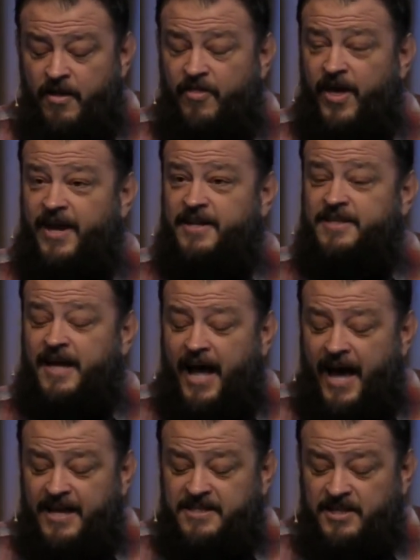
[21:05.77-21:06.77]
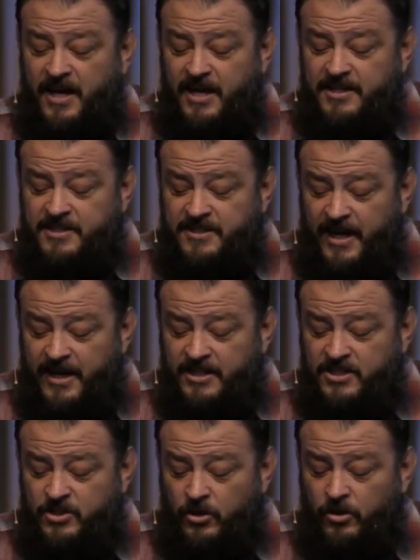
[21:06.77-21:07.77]
They entice unsteady
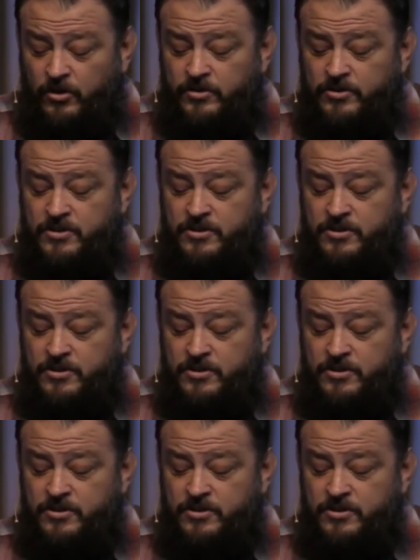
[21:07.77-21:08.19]
souls.